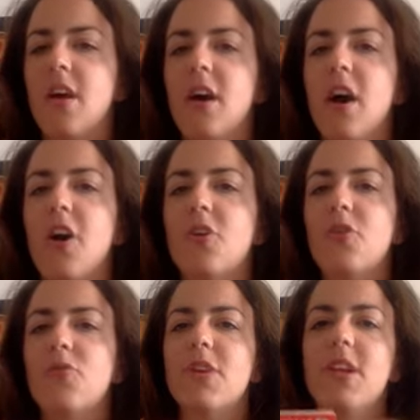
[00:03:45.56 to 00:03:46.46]
A
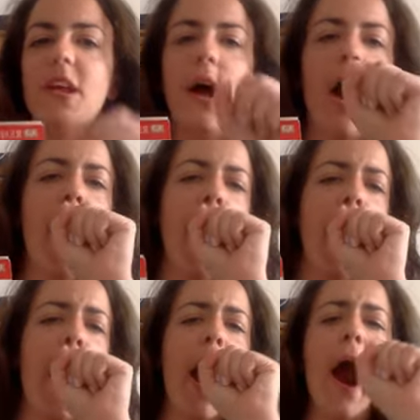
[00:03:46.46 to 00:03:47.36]
gorilla
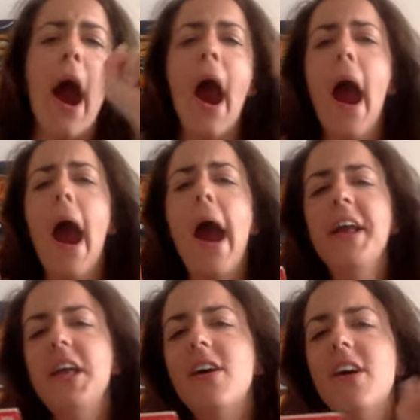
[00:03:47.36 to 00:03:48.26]

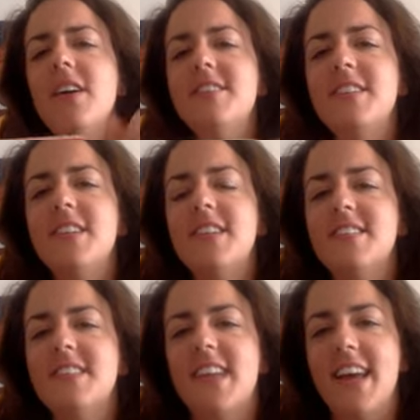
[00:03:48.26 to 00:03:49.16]
yawns in his
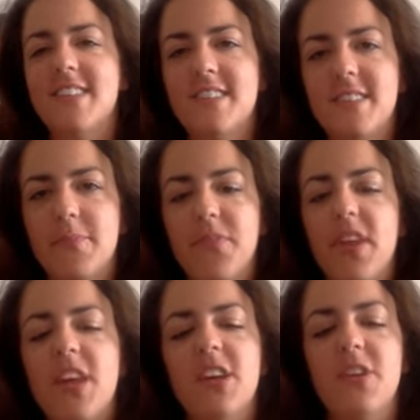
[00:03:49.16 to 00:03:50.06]
nest.
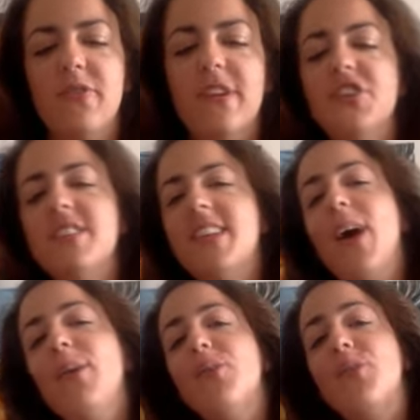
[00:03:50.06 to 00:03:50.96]
He reaches
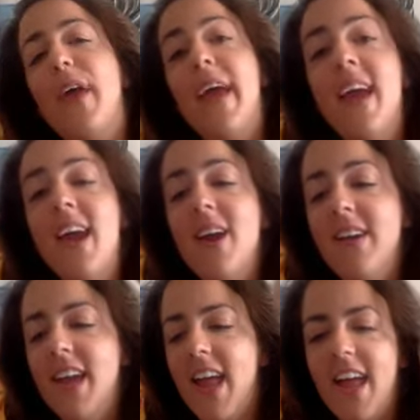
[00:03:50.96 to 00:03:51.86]
out his
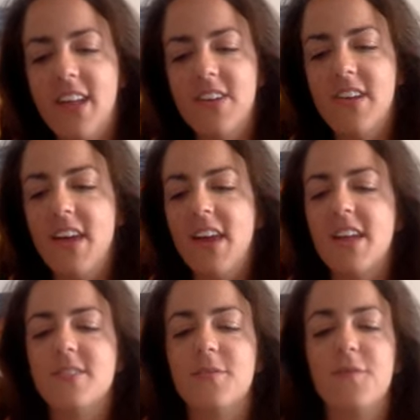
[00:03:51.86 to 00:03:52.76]
hairy hand
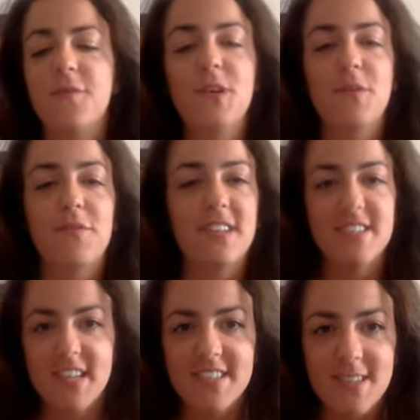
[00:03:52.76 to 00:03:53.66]
to feel for a
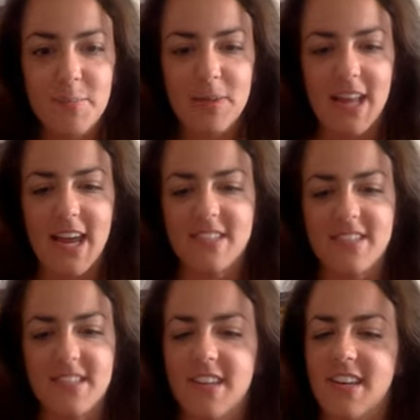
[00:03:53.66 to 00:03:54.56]
tasty plant.
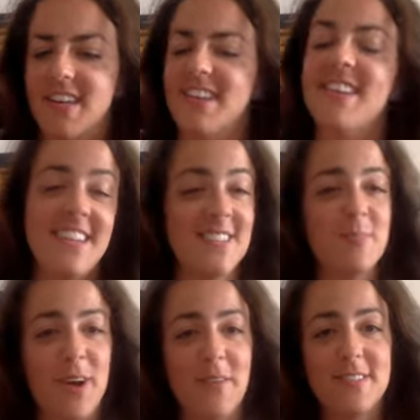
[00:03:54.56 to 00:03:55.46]
He has
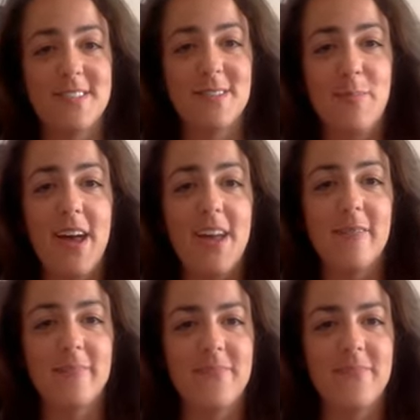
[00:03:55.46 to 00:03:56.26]
breakfast in bed.